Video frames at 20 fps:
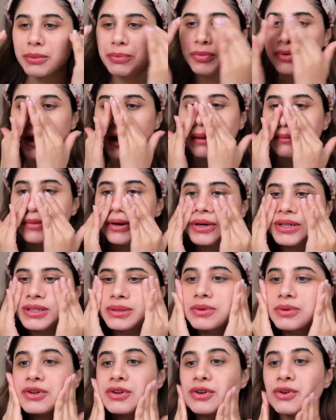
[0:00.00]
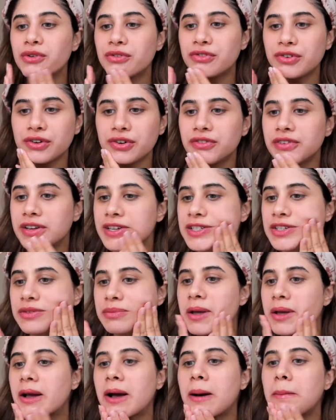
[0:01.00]
primer because I'm gonna do a full face of
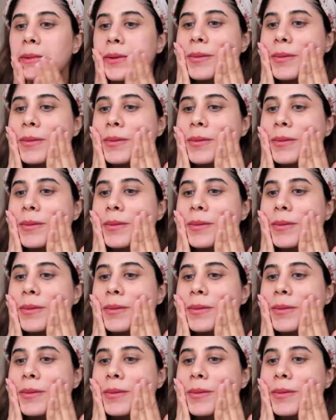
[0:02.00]
makeup,